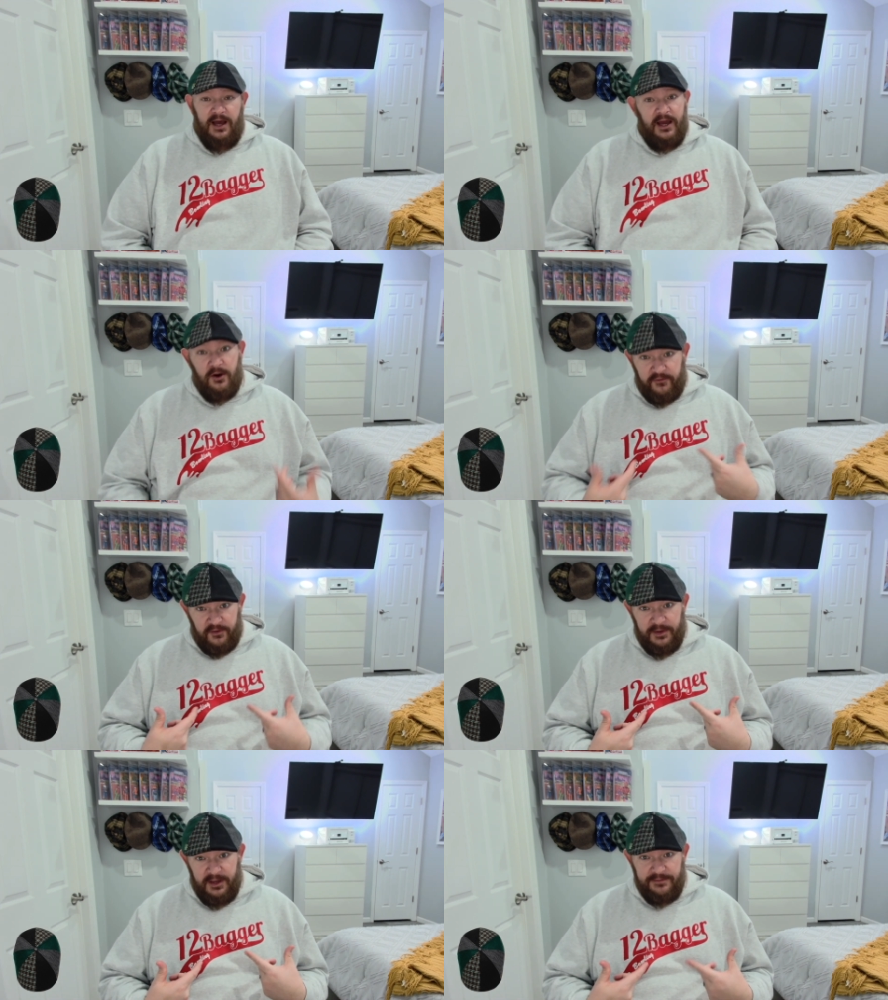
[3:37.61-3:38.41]
I know
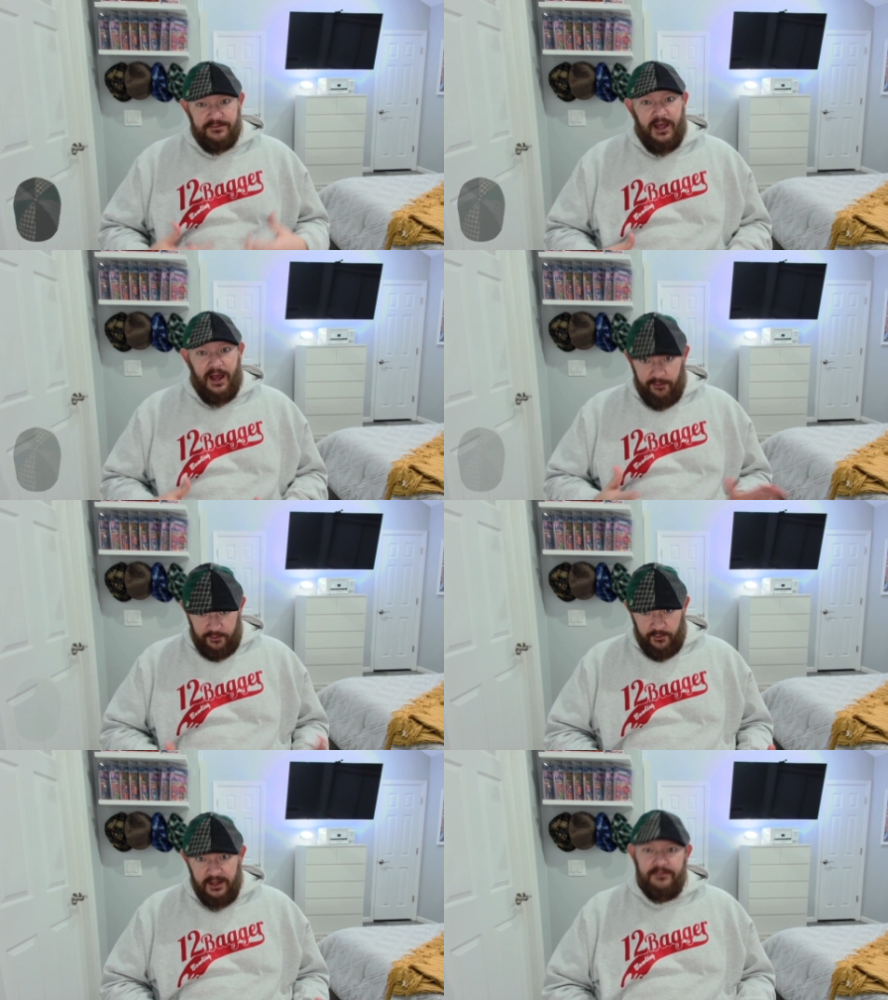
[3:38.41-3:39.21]
for me, I
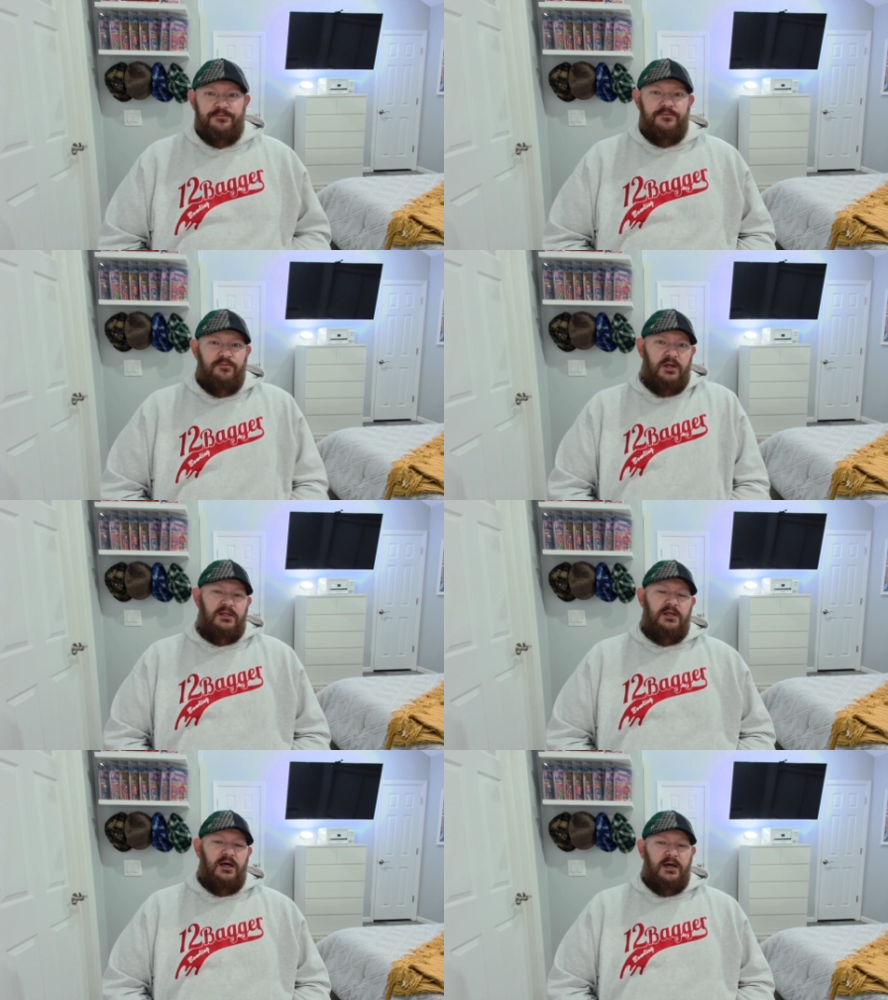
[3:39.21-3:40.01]
would wait,
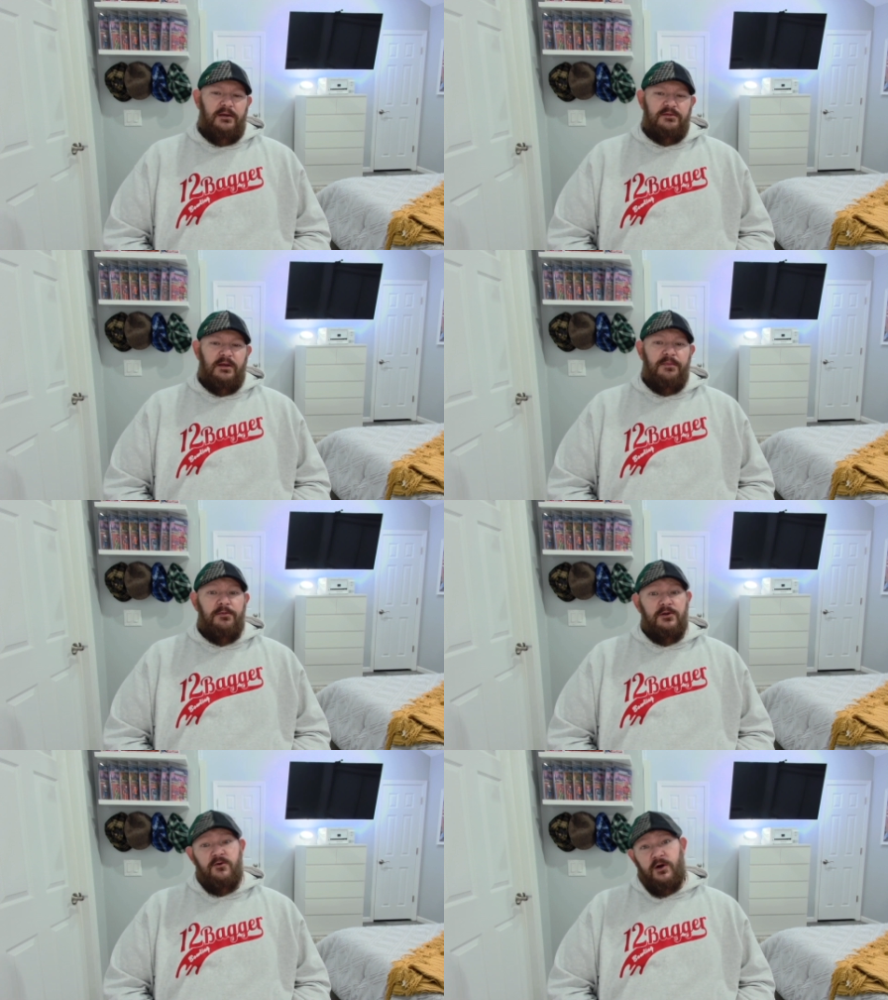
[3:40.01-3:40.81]
but uh, some
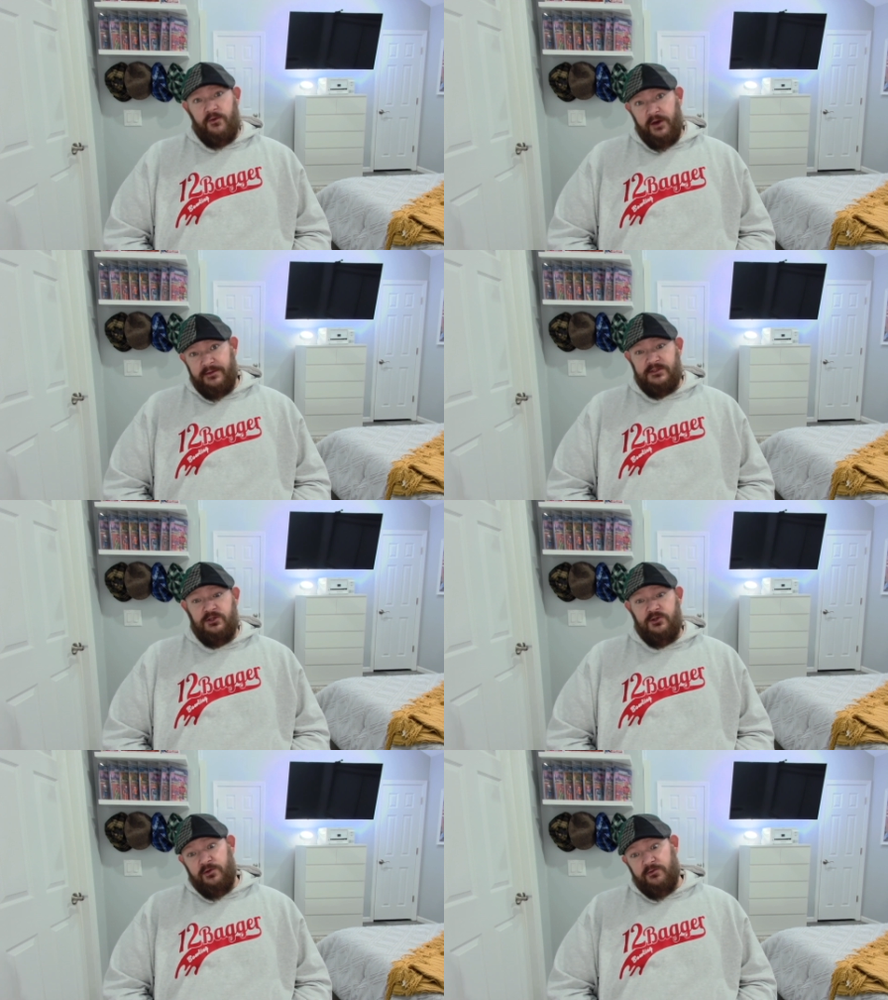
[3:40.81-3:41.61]
people don't want to wait,
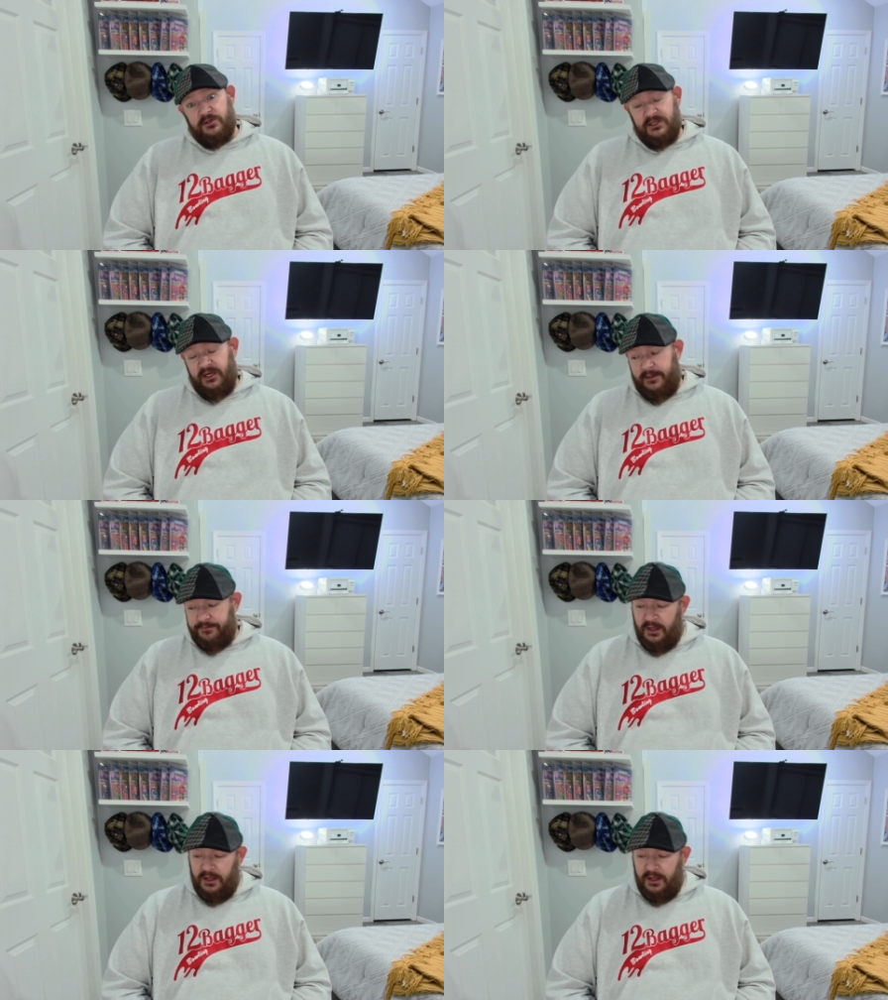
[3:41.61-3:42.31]
so we will see.